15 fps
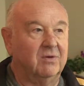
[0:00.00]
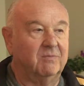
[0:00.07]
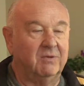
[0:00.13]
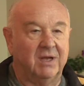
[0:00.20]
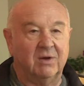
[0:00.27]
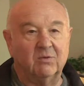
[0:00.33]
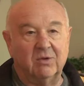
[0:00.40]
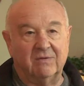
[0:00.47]

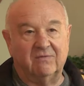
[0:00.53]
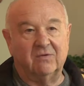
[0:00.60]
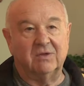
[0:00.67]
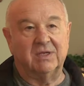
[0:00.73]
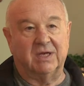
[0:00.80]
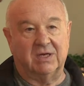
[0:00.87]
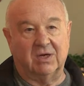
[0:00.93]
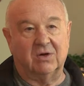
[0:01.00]
playing with a full
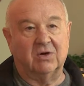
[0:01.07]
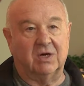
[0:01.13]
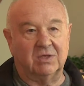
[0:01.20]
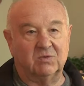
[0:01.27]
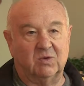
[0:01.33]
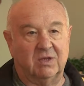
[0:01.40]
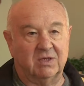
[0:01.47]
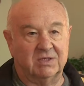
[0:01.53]
deck of cards
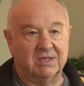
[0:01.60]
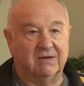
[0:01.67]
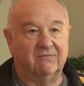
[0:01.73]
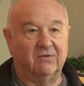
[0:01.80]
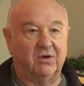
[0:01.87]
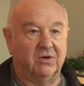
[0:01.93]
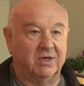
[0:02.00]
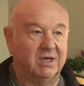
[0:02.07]
with yourself,
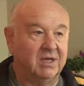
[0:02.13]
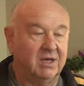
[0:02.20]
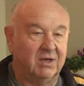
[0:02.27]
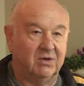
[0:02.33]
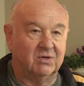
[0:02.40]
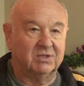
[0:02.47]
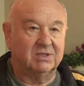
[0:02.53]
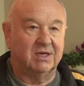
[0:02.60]
or you're kidding
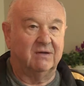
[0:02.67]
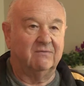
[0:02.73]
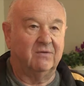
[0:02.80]
yourself,